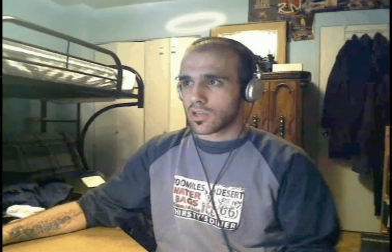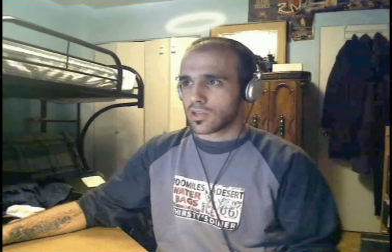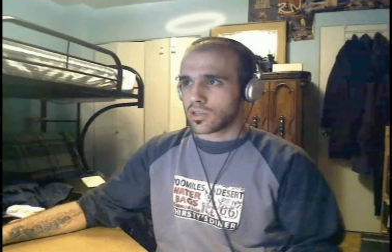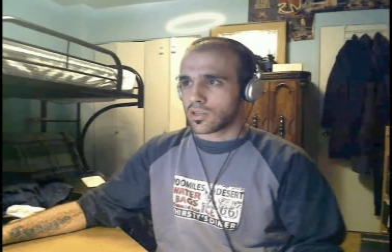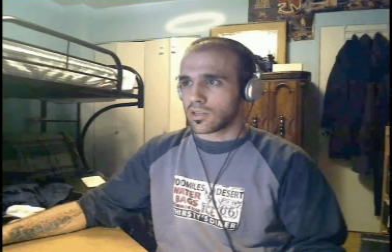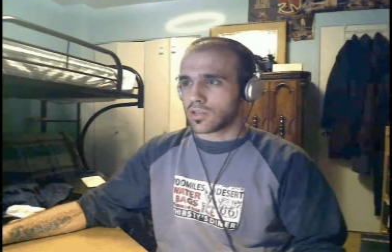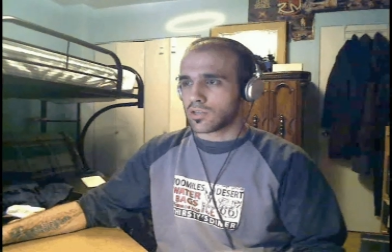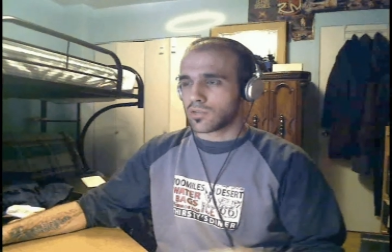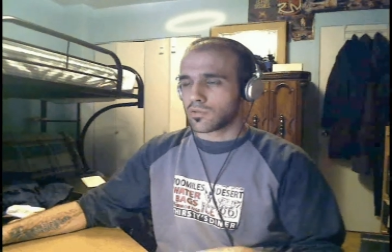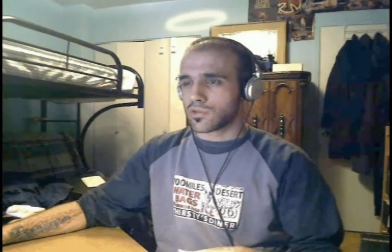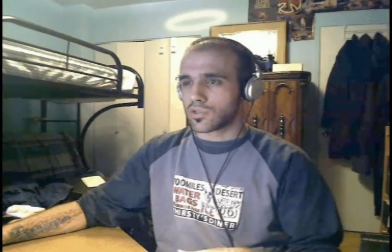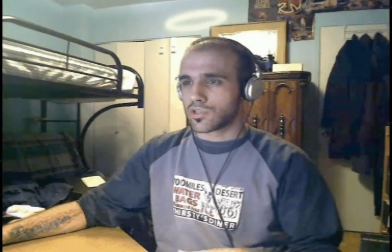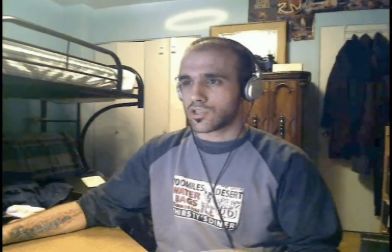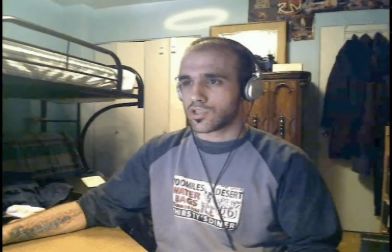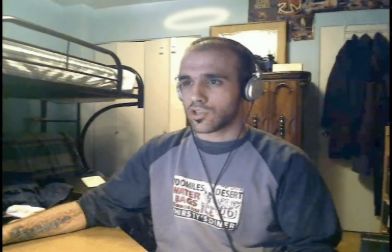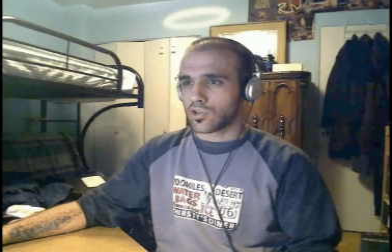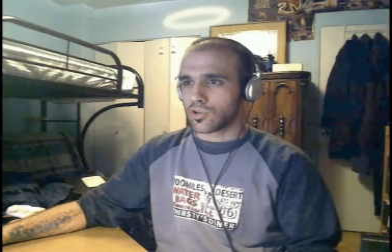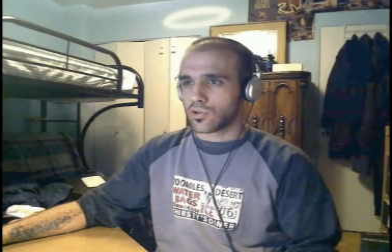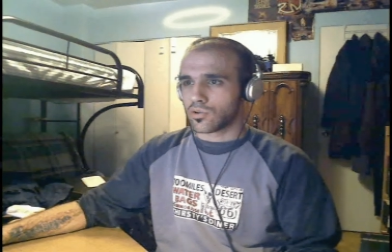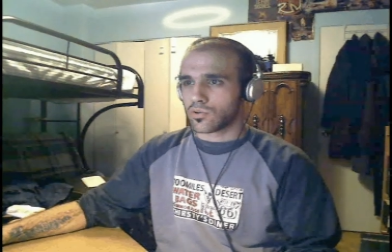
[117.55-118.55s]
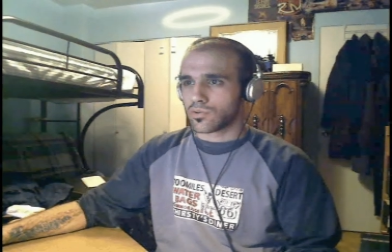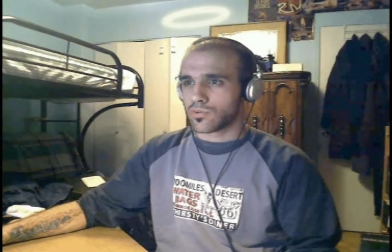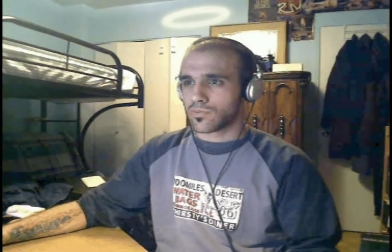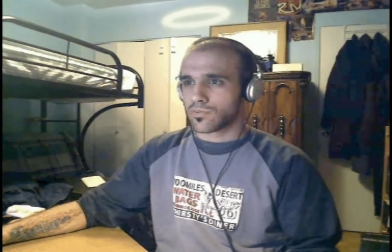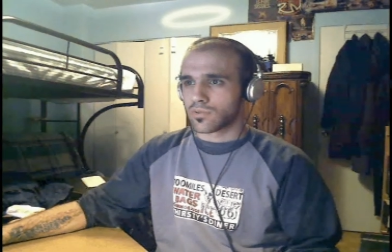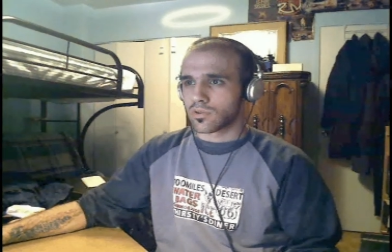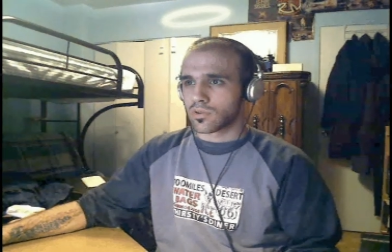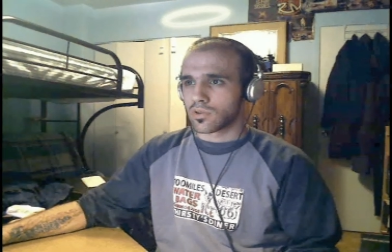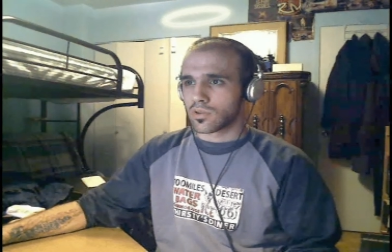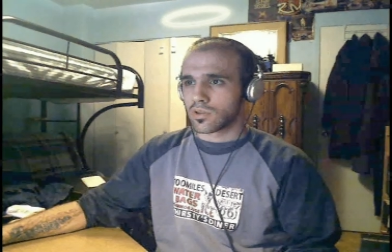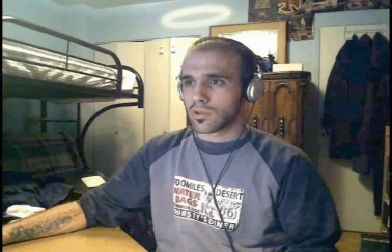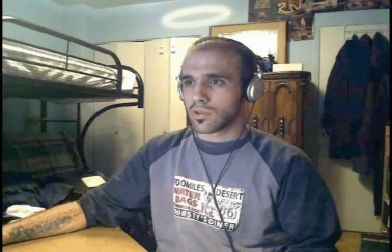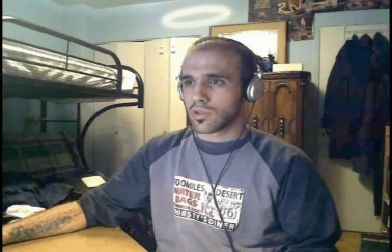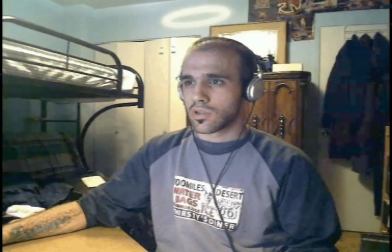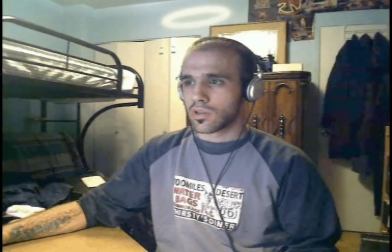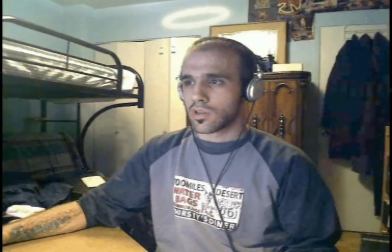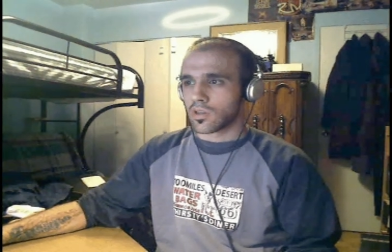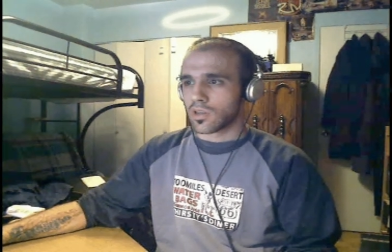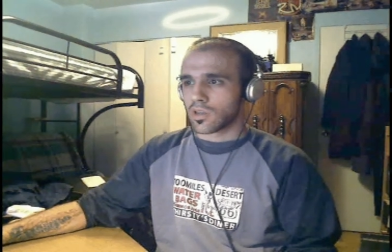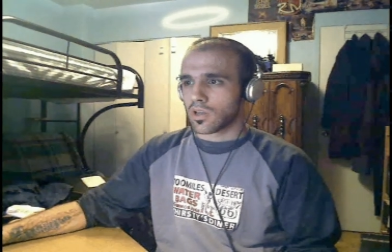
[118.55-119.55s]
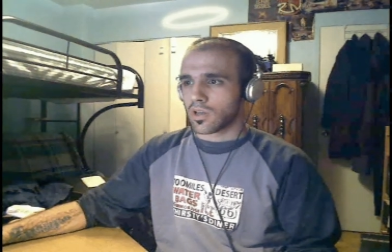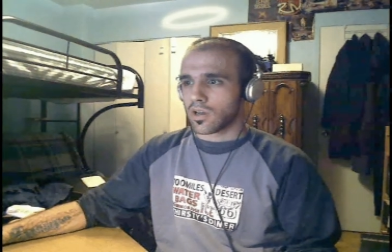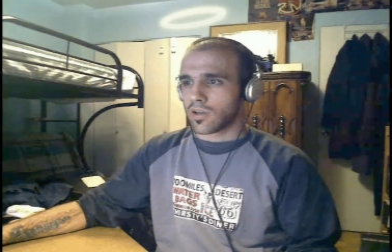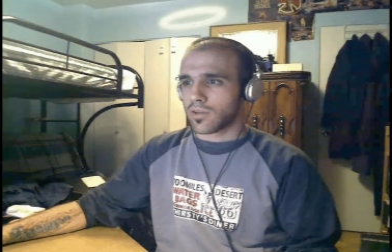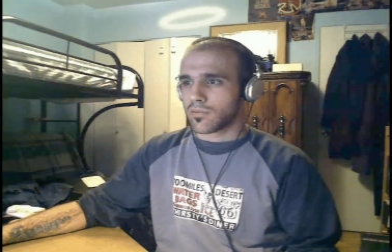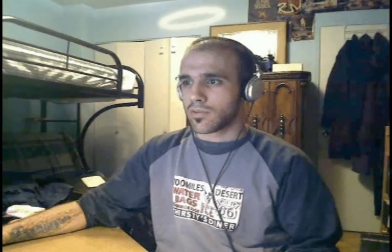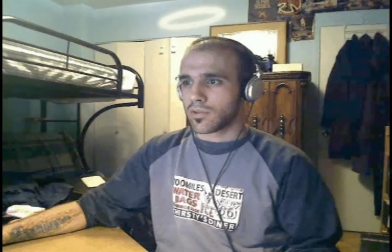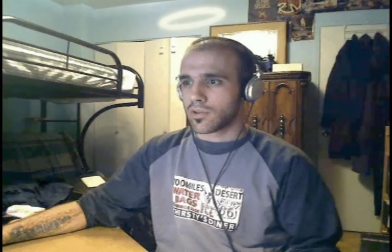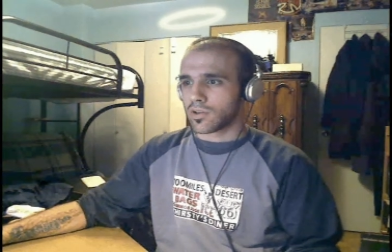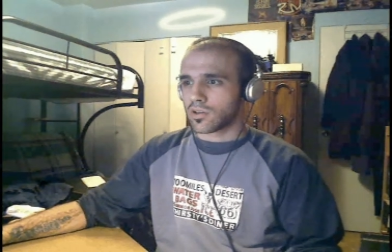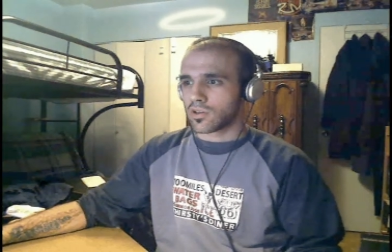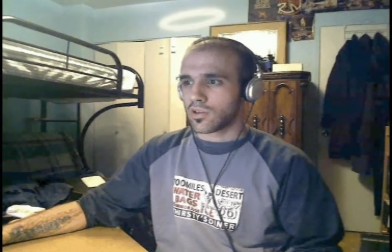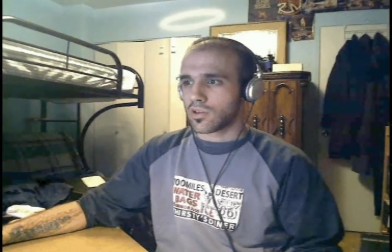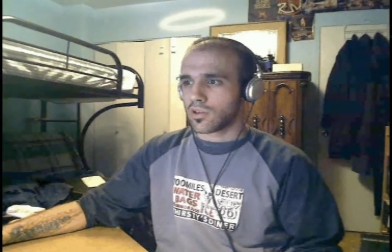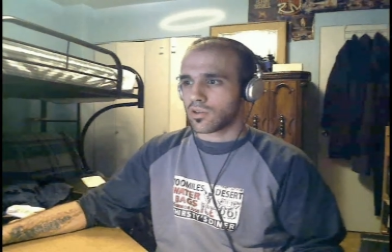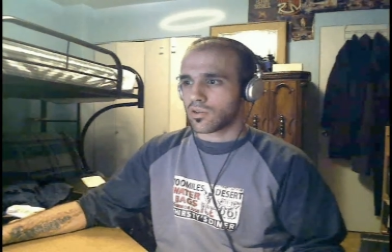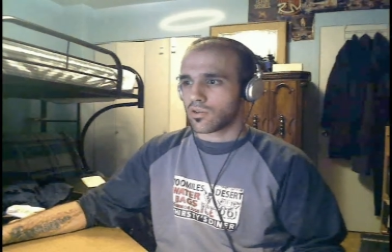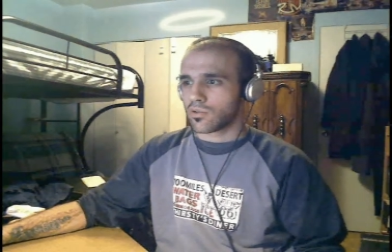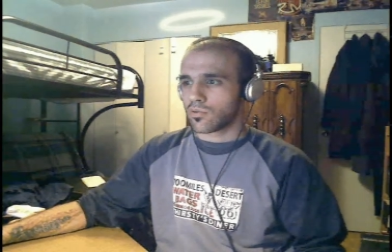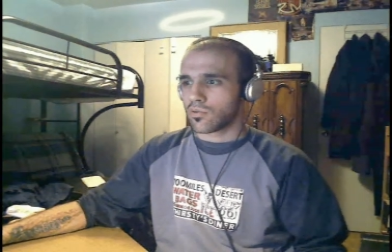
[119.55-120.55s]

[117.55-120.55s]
this week's show I've been looking through